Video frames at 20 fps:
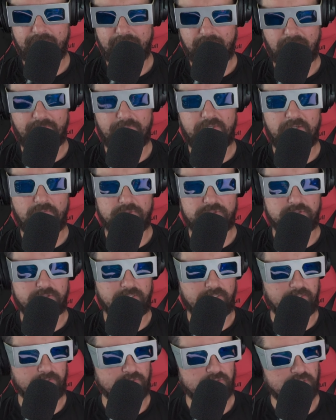let me know what you
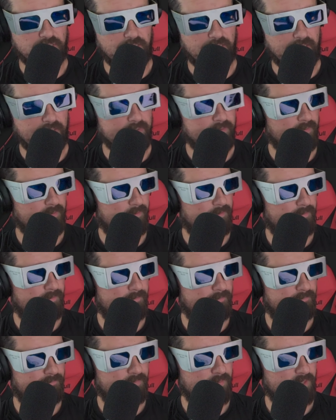think of the chat
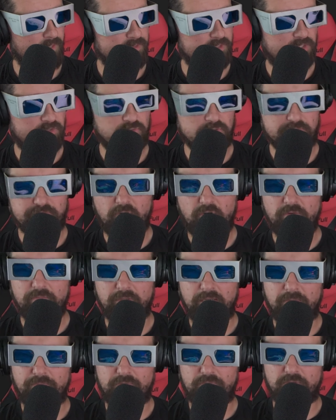because this one's burned
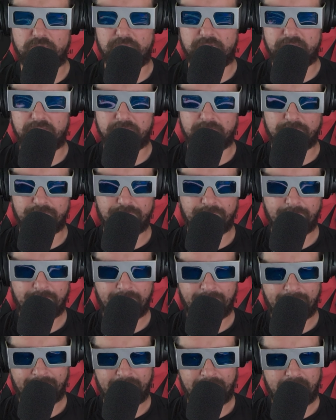me up a little bit.
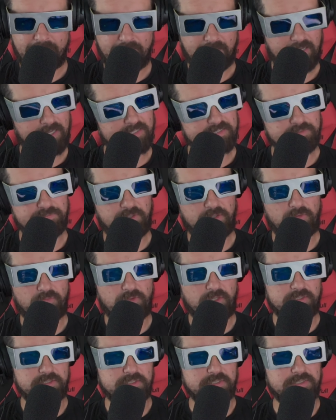I have some other
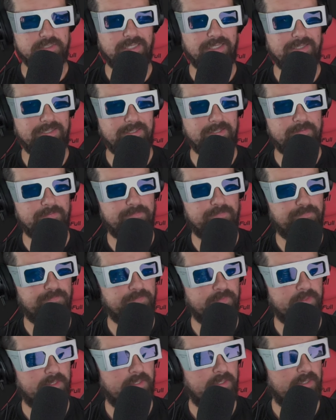things to say
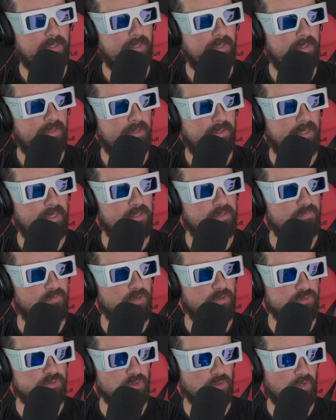in the
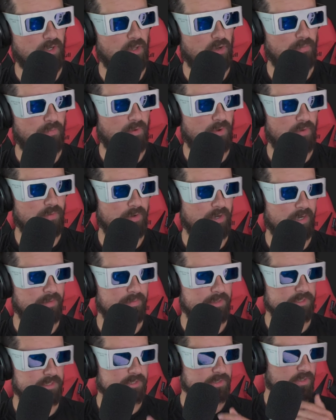future on another program,
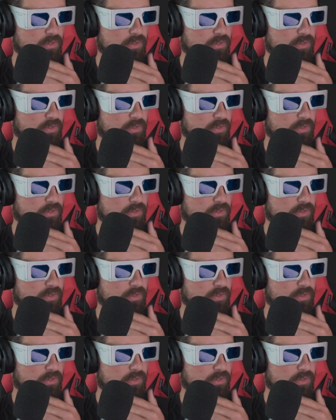but this is the